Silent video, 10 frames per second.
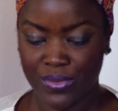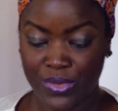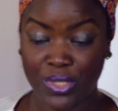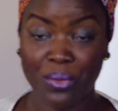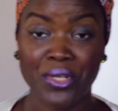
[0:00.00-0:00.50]

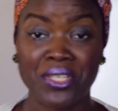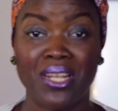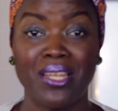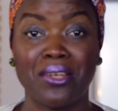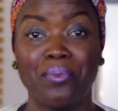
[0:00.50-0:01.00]
So I'm going to
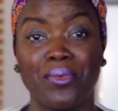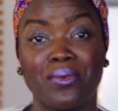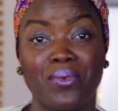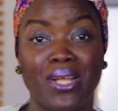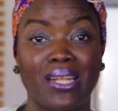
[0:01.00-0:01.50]
clean up
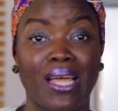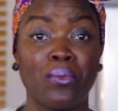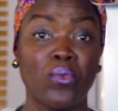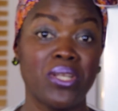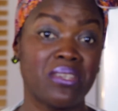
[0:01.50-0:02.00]
and while
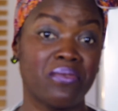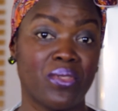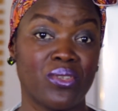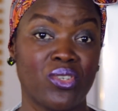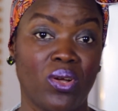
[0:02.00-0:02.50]
I'm waiting
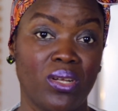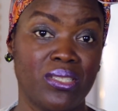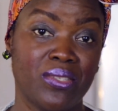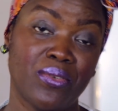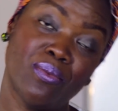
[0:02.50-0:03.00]
for the
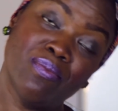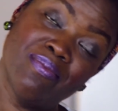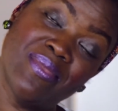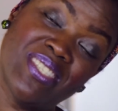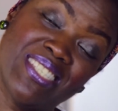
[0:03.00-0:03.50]
chocolate
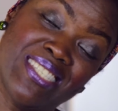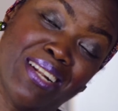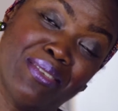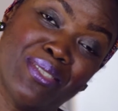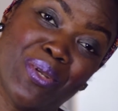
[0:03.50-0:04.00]
to
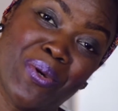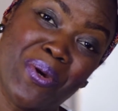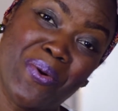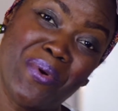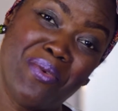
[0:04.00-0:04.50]
set. So
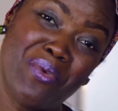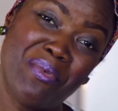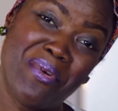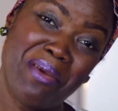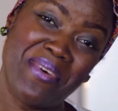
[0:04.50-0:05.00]
don't go away,
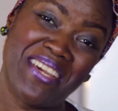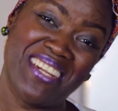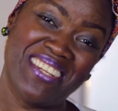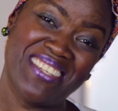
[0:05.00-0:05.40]
we'll be right back.